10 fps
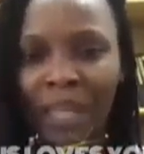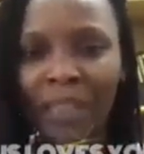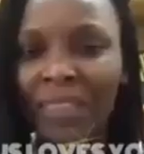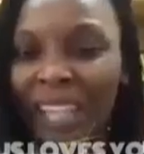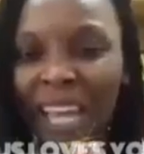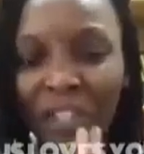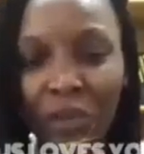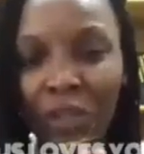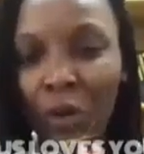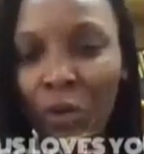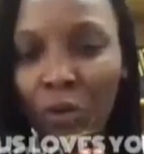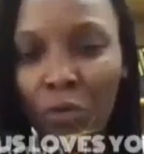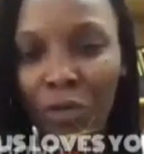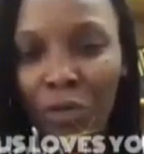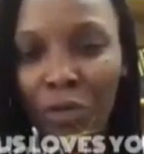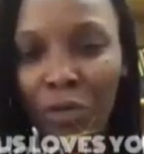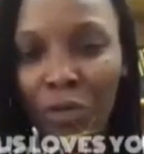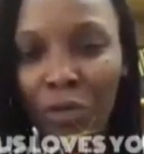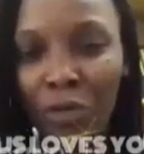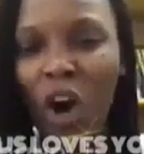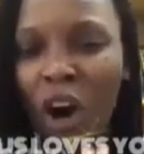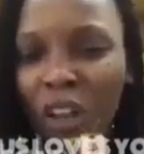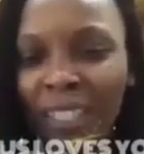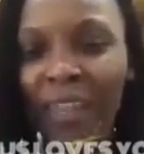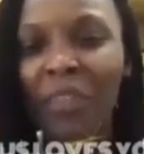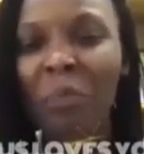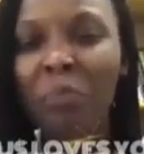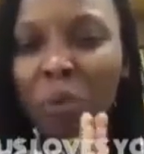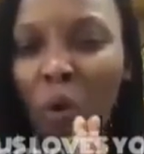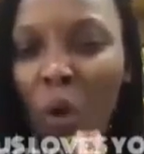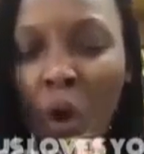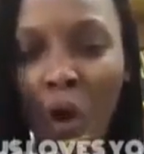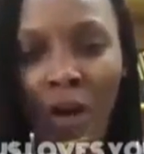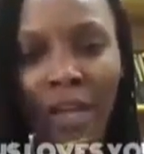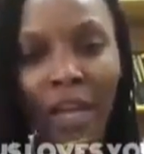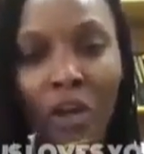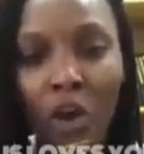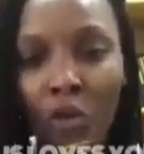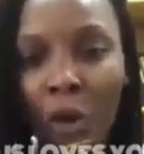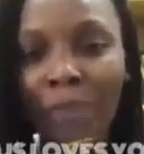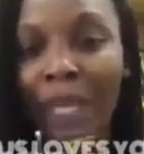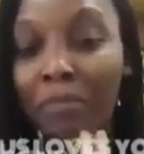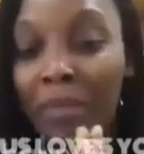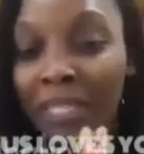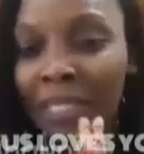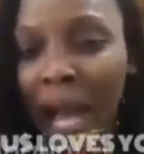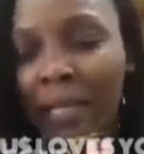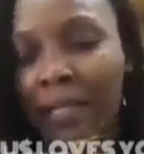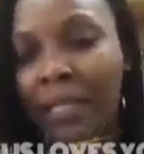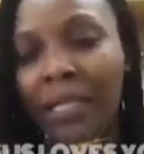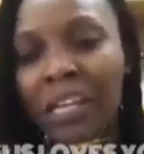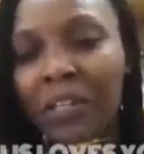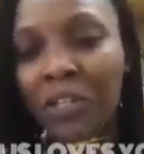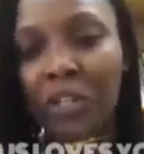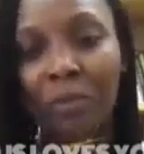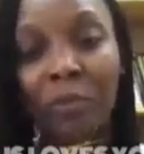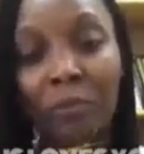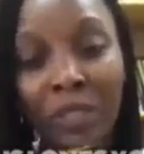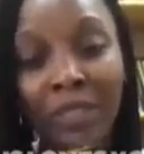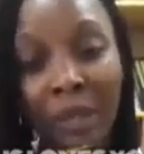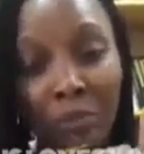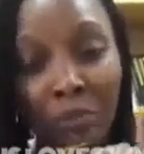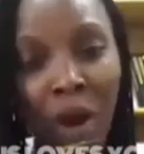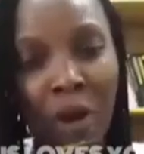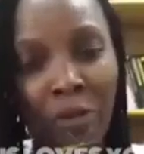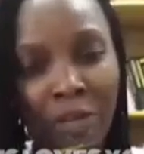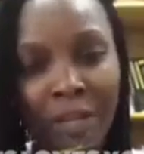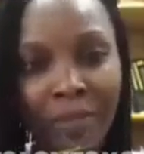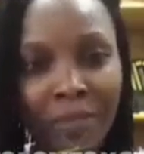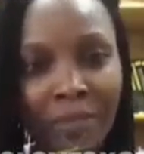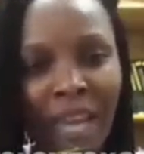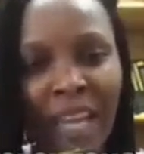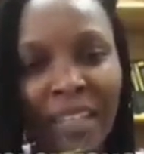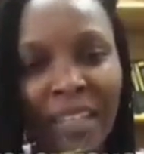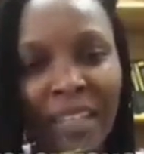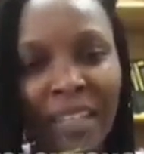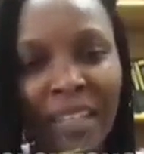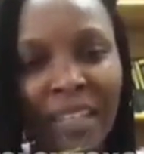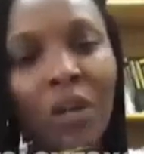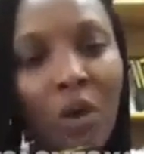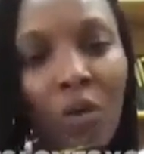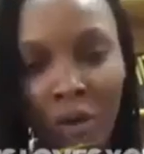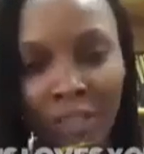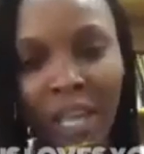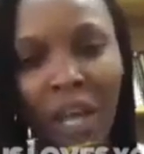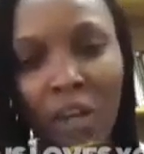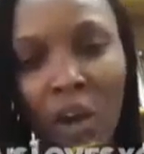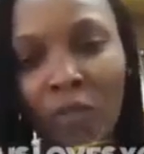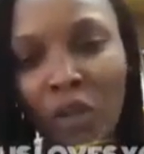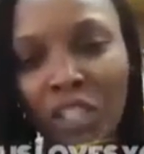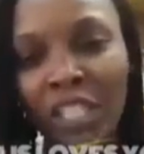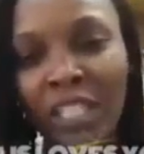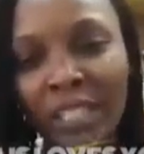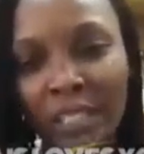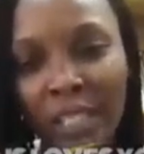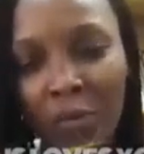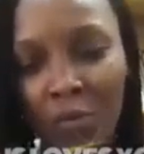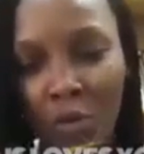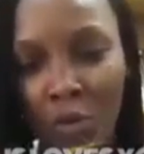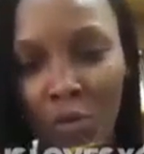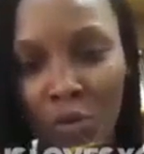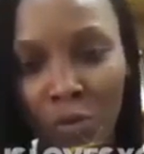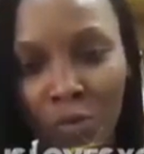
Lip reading: The Nigerian authorities, under the poor, corrupt and misguided leadership of President Buhari, down to his cohorts, Governor Jide Sanwo-Olu,